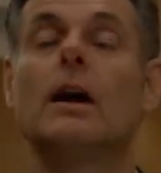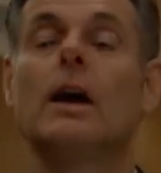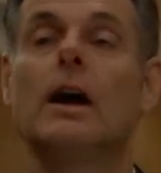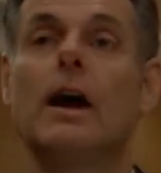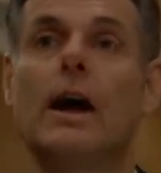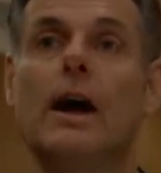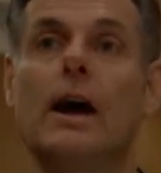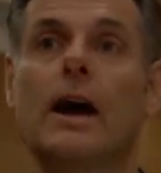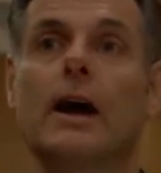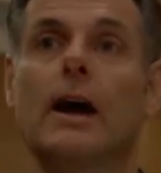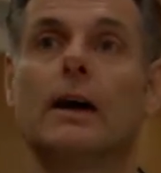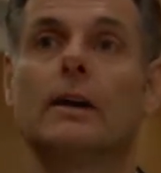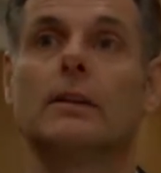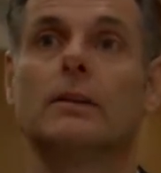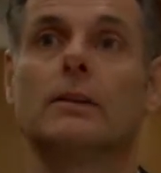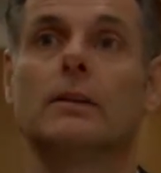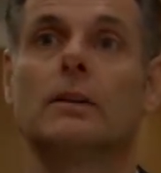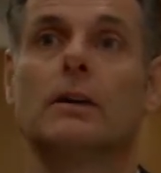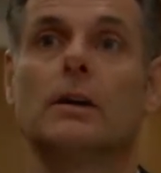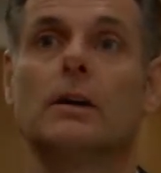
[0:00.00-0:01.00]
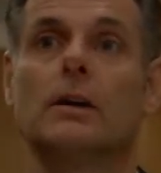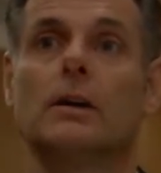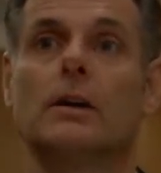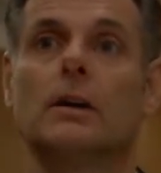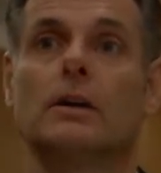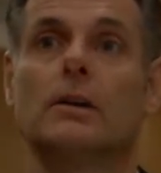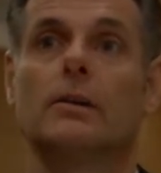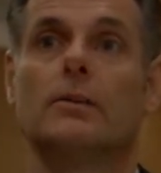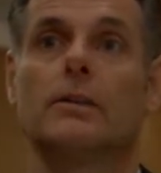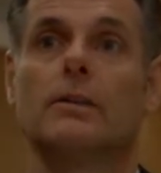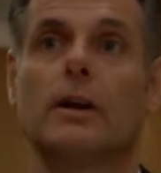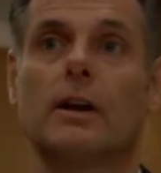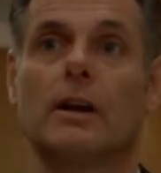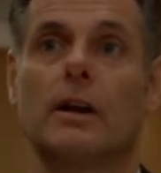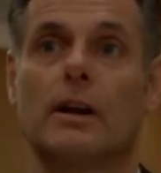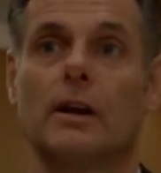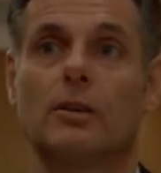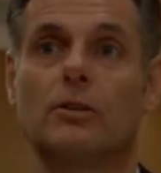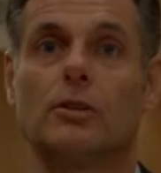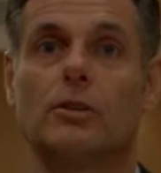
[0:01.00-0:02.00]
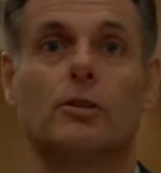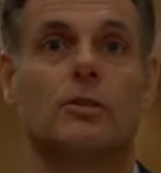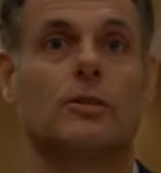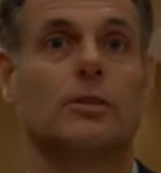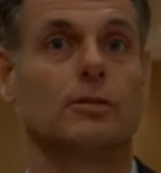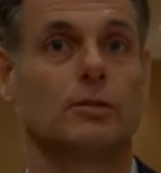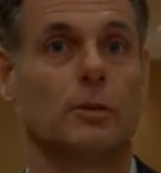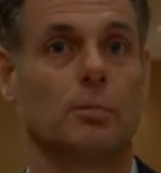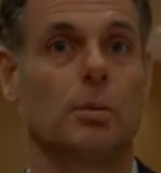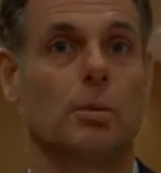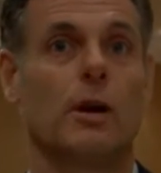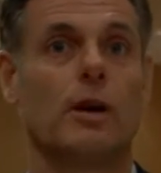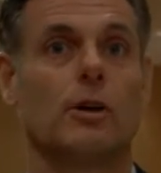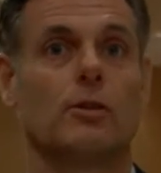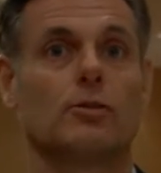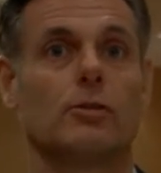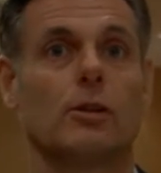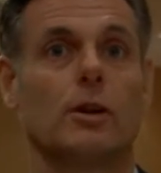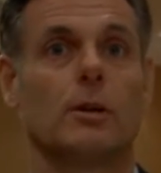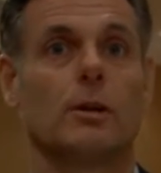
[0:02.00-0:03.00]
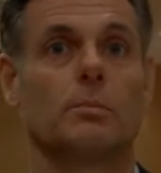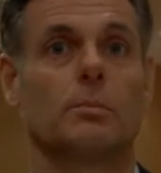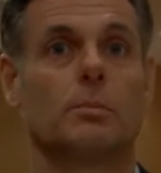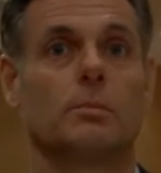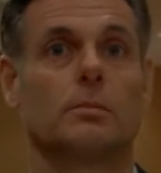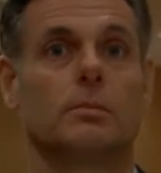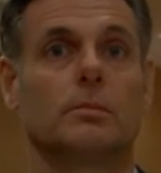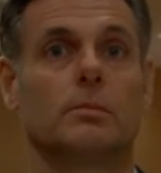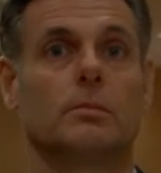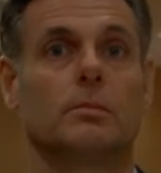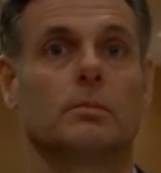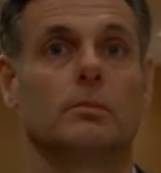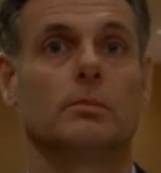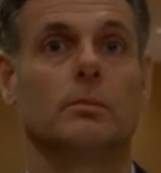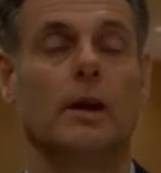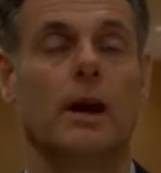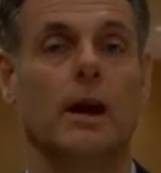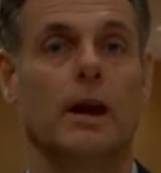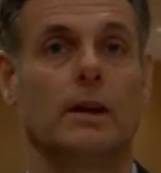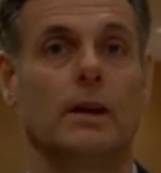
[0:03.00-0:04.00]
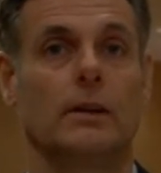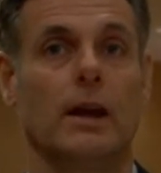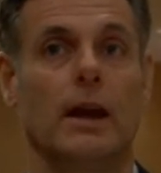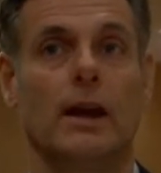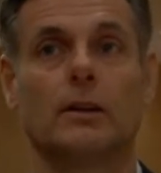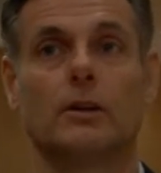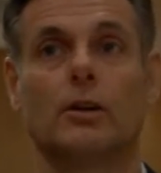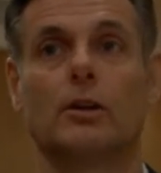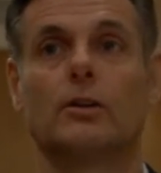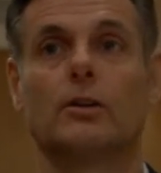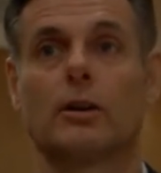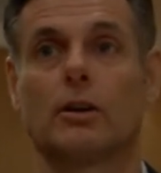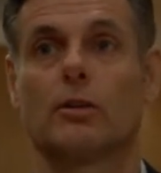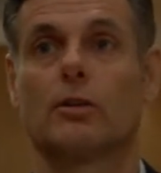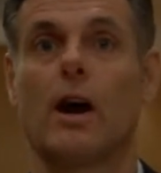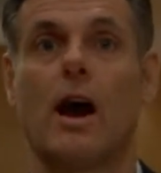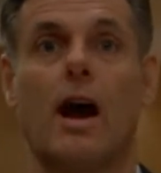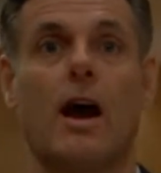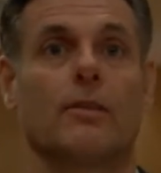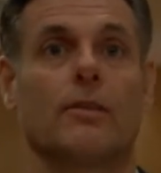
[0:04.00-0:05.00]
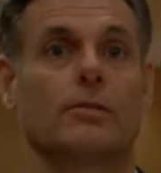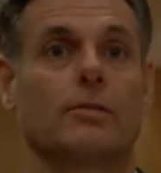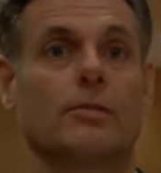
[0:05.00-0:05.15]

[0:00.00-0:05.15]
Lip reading: And they're going to do this apprenticeship and learn the craft.